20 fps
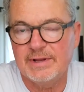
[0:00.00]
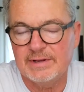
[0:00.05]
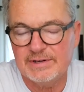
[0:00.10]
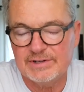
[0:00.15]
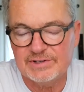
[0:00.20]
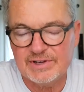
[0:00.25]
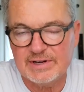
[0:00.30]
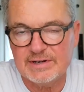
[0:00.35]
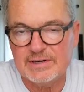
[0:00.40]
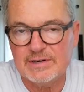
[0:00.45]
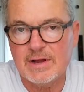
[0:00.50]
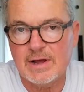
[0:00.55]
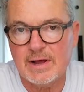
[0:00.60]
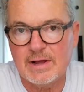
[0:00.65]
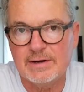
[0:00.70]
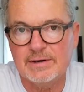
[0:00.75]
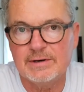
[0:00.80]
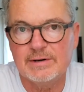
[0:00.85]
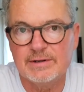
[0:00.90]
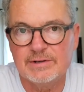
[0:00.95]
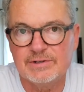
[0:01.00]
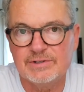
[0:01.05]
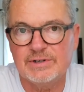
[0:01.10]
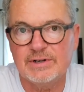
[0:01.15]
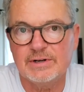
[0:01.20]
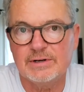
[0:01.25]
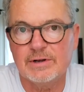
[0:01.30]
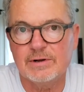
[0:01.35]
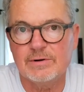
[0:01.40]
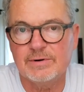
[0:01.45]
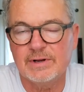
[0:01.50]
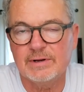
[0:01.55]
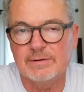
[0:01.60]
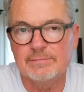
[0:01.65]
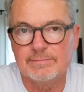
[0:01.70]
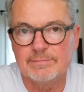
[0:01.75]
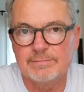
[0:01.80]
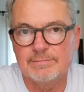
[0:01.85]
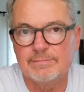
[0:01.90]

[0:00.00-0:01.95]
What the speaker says: It is a non-stick coating.